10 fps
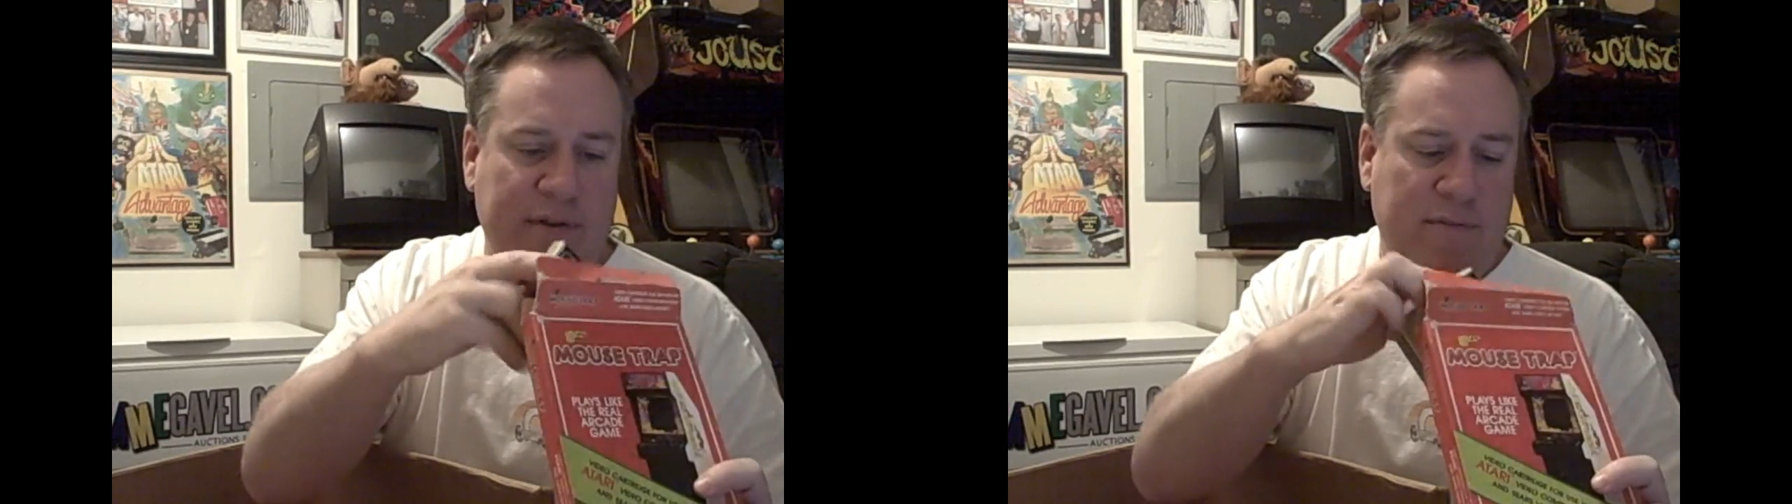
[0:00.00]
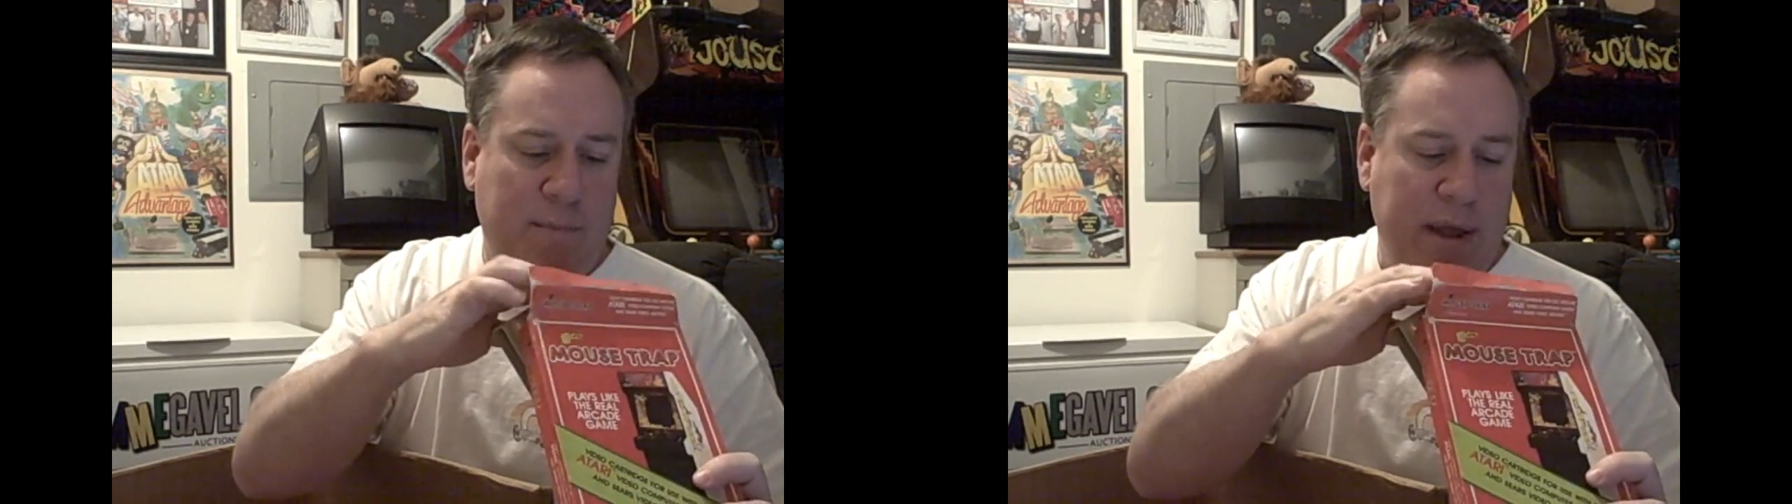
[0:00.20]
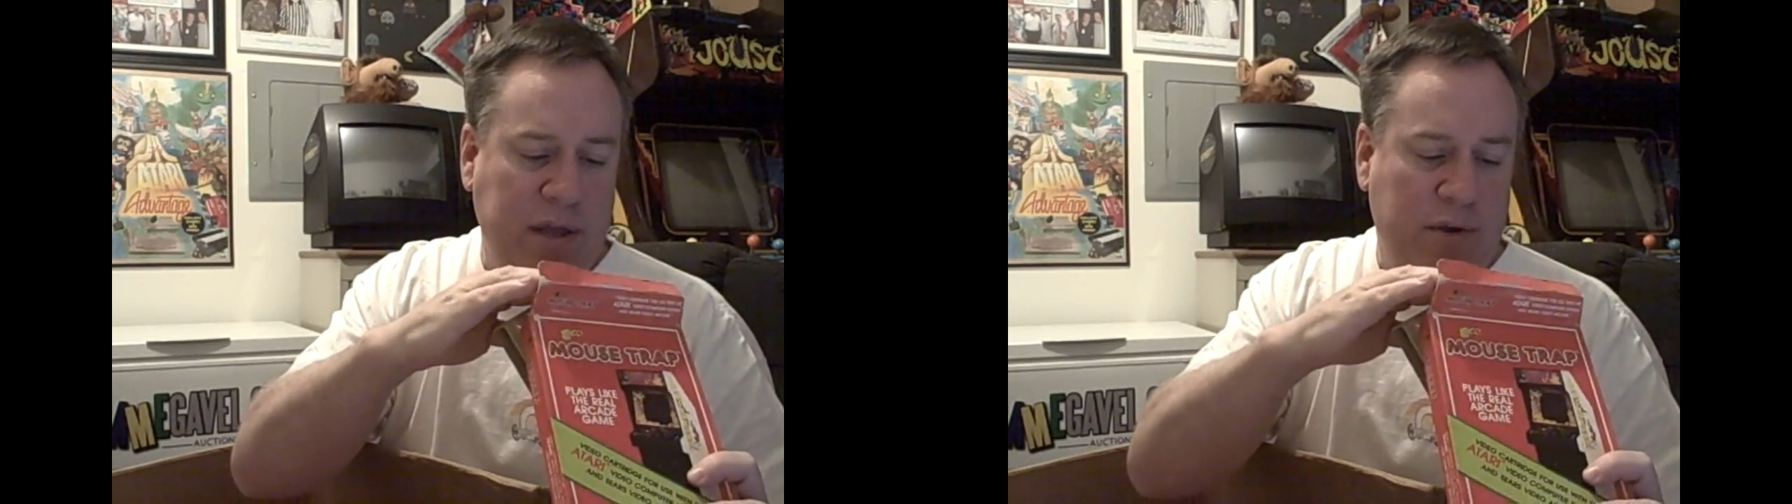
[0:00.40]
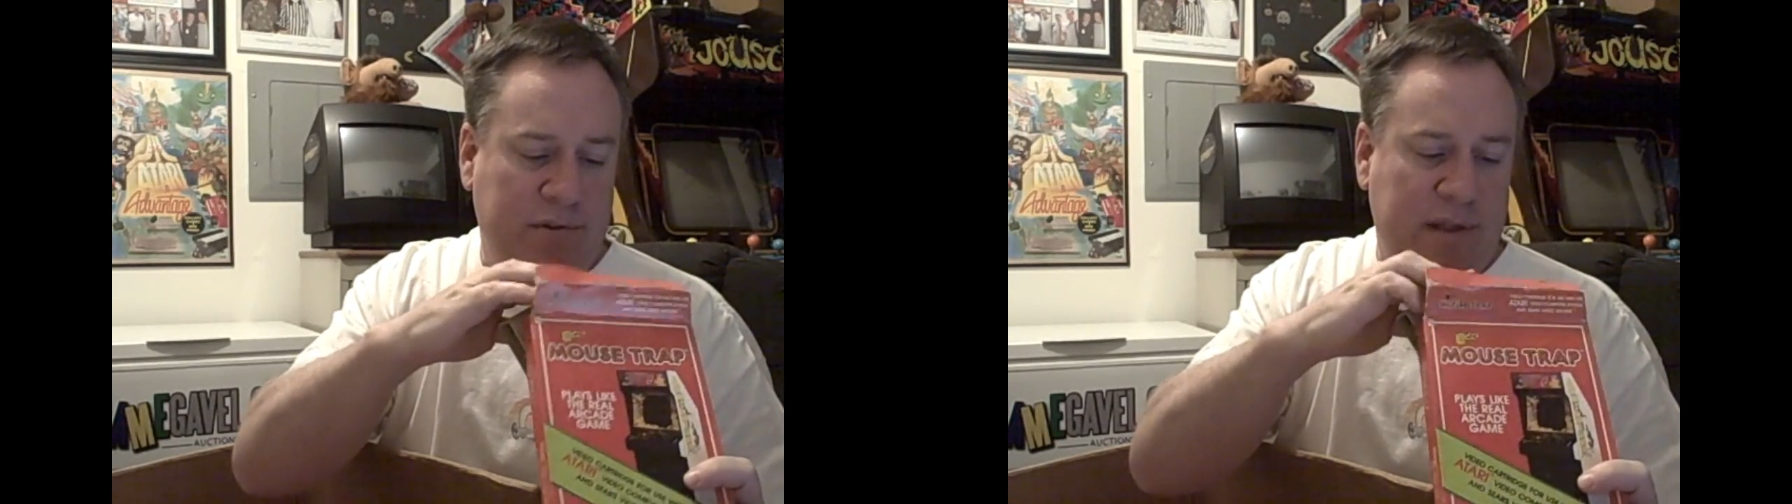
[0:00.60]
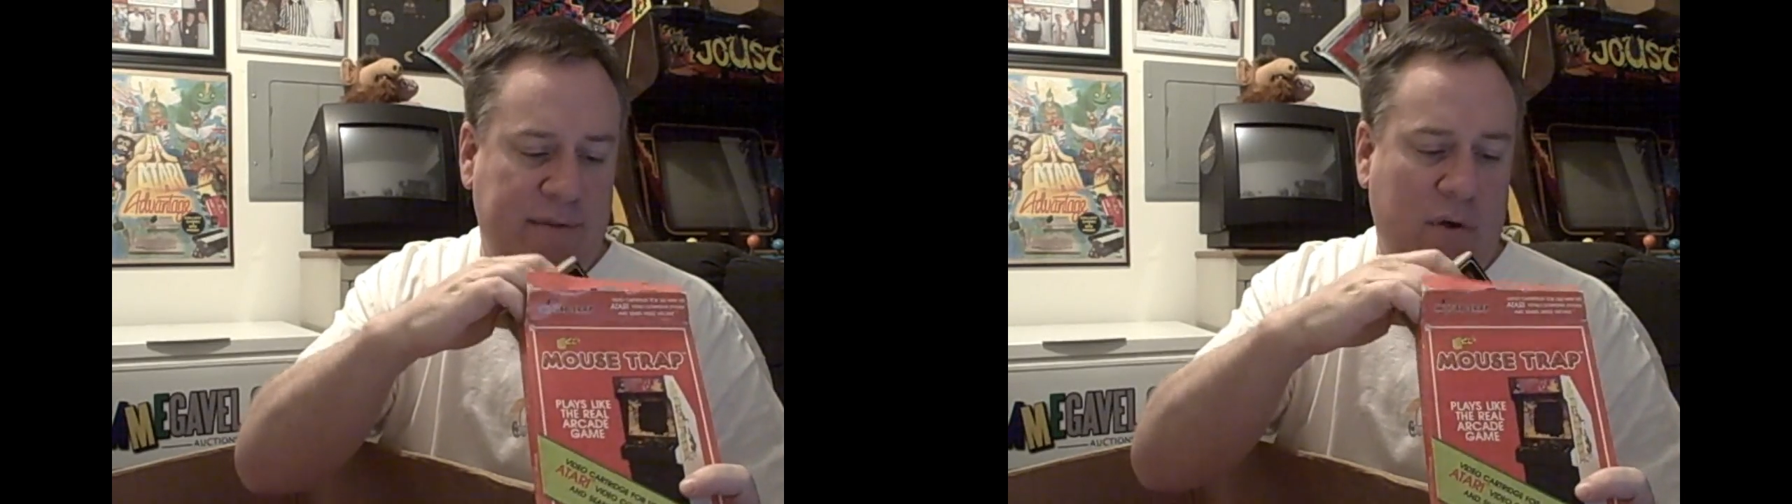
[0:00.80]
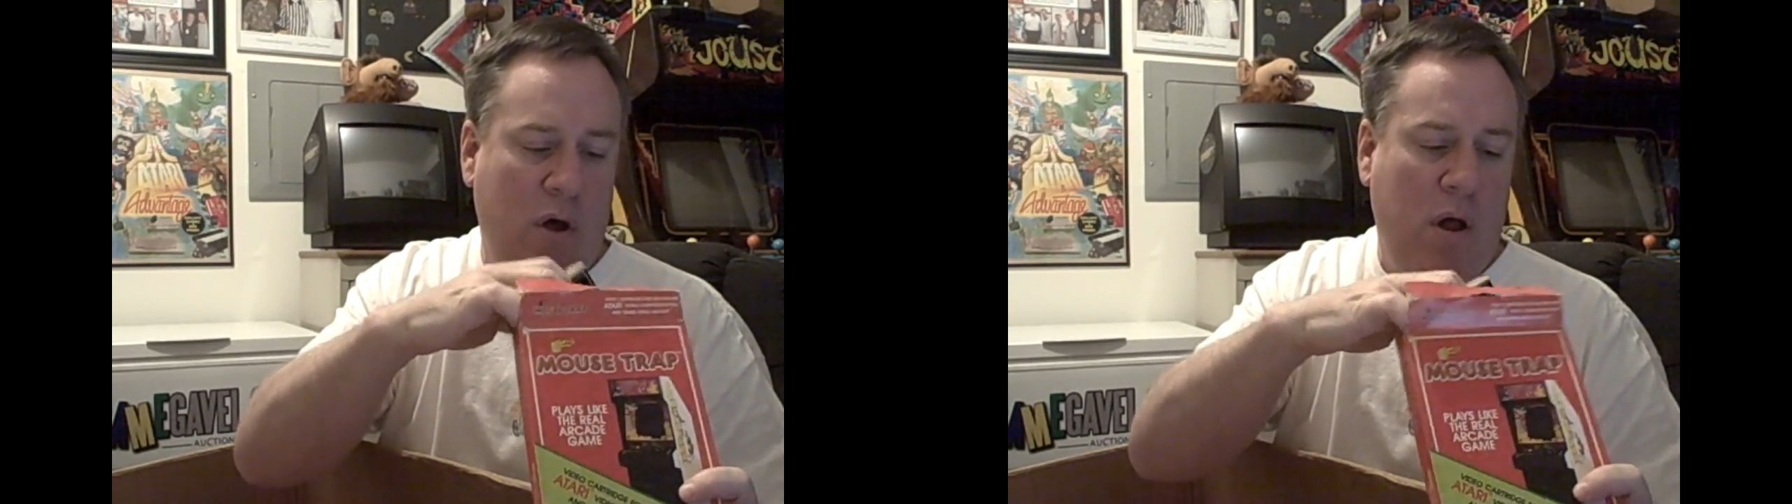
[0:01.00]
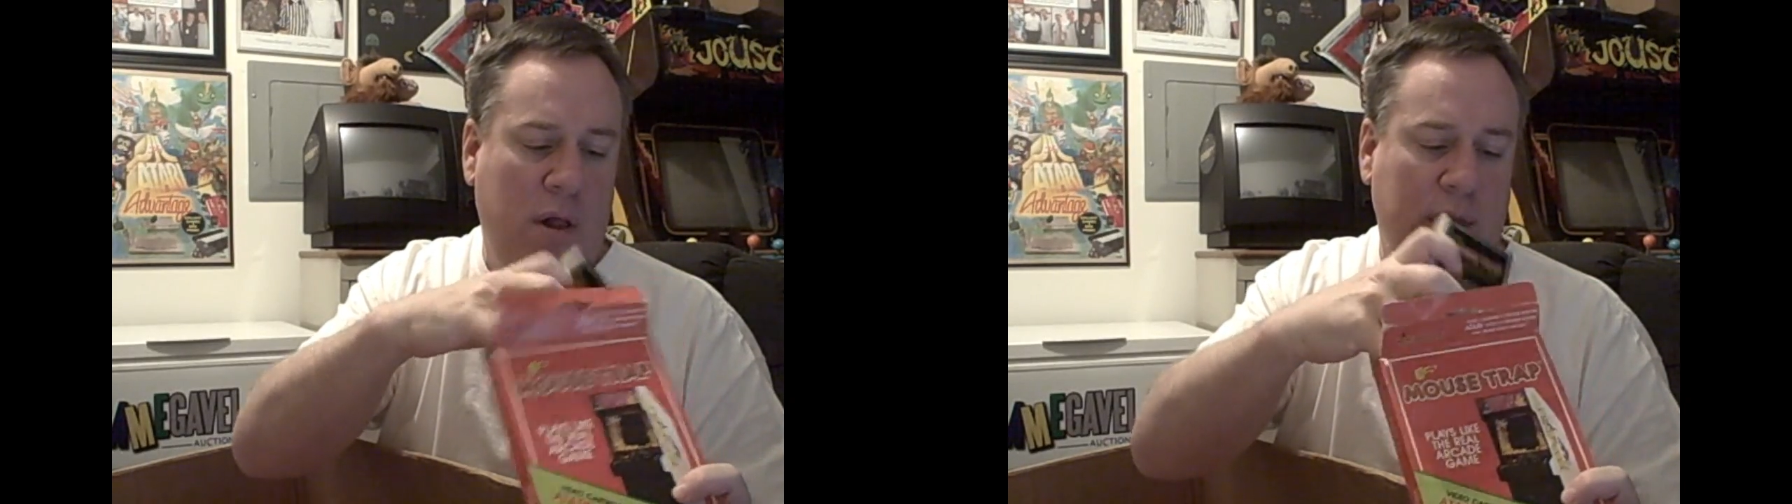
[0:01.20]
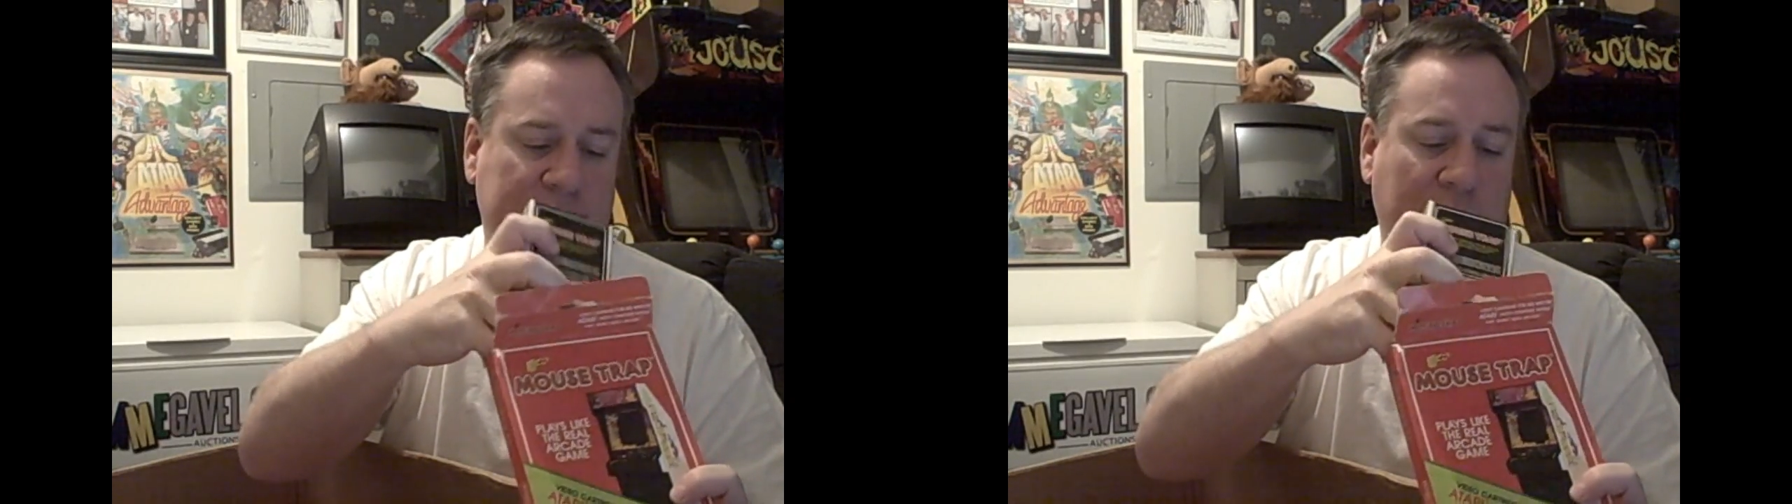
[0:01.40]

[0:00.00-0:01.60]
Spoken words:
They've never been used. They've all,